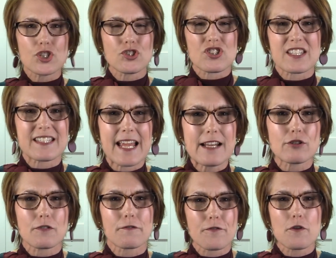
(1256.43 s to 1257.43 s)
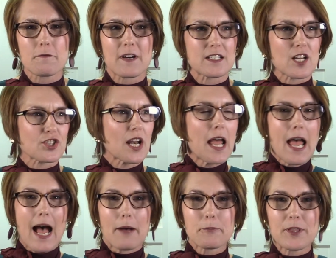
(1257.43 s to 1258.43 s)
you to stand on firm foundation.
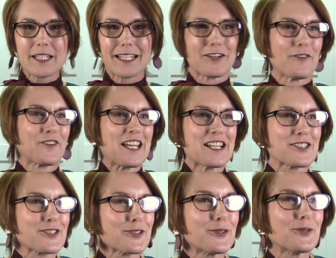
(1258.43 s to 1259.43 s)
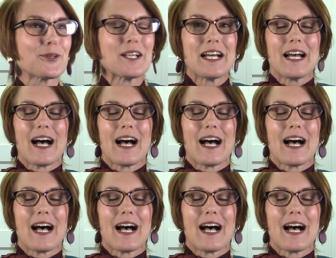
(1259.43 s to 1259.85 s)
I'm thinking of King Saul.